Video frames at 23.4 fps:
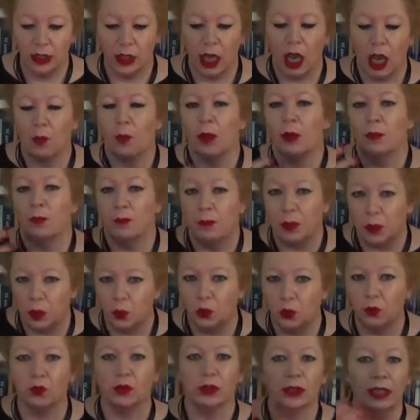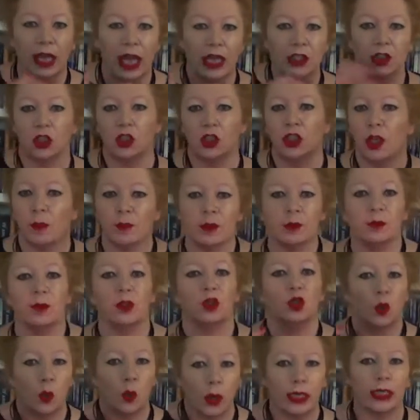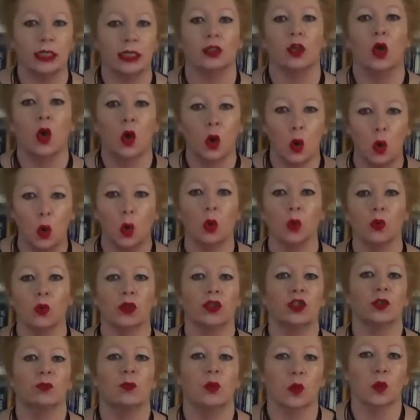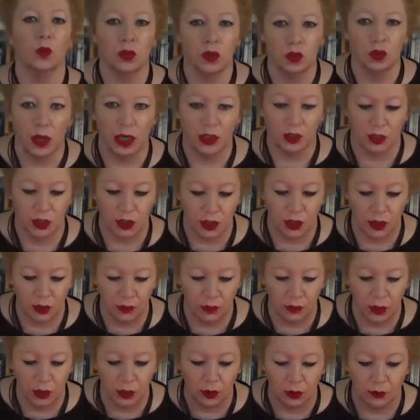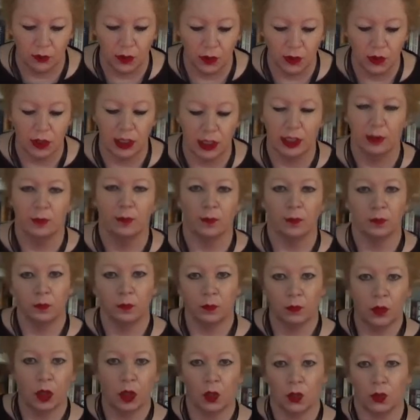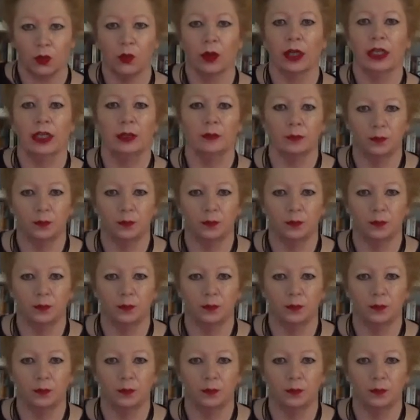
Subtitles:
and we build relationships between all the support structures of the university. 3,